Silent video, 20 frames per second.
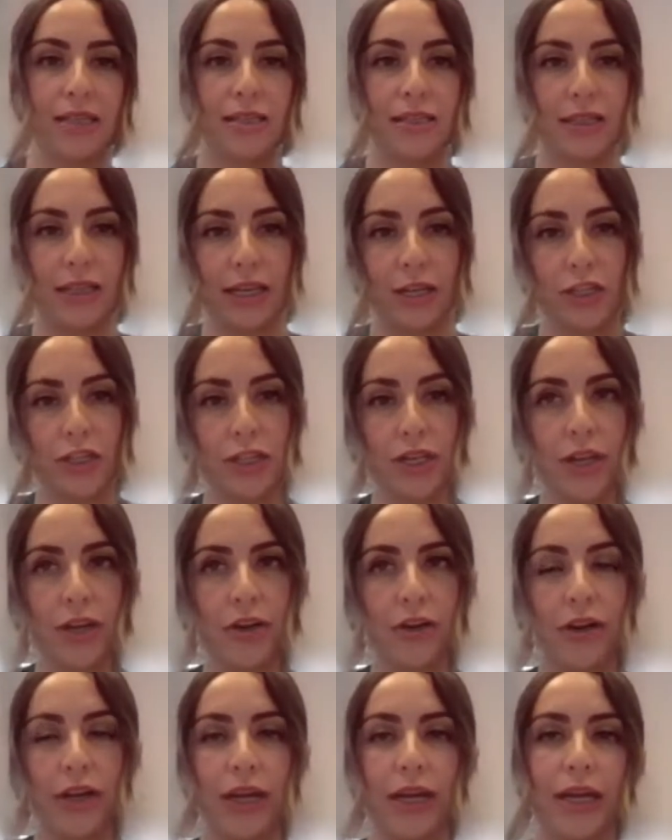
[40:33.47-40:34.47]

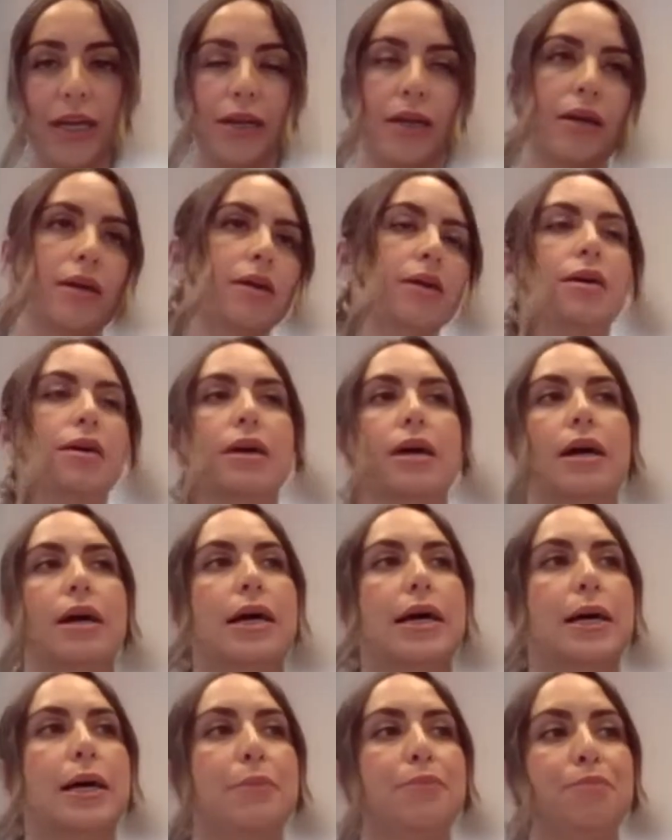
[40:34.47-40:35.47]
electioneering.
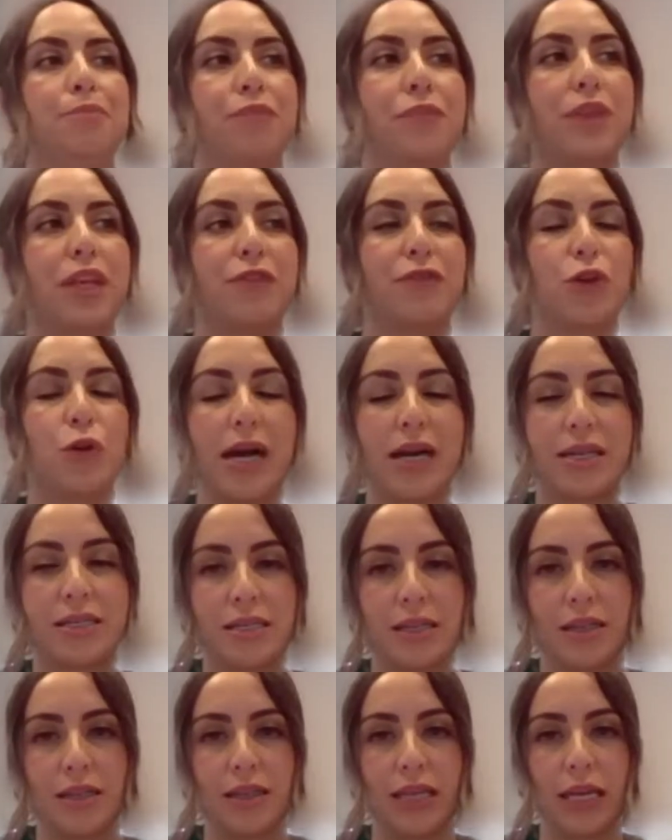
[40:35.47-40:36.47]
If you had to
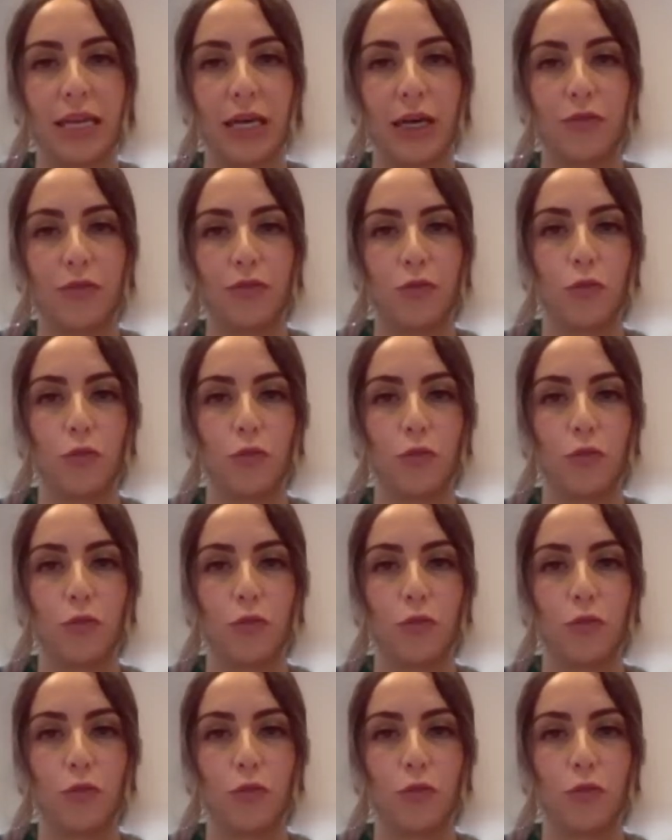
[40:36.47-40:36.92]
think of